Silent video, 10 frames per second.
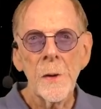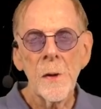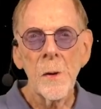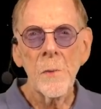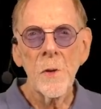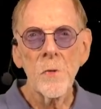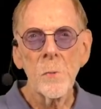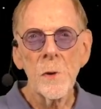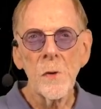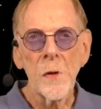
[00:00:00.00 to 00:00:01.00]
Now
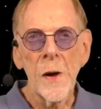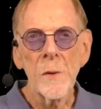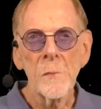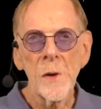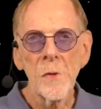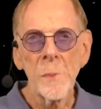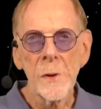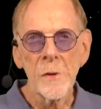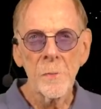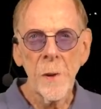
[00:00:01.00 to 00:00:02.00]
imagine we design much
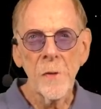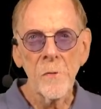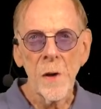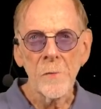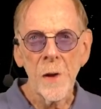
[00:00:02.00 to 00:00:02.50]
better spacecraft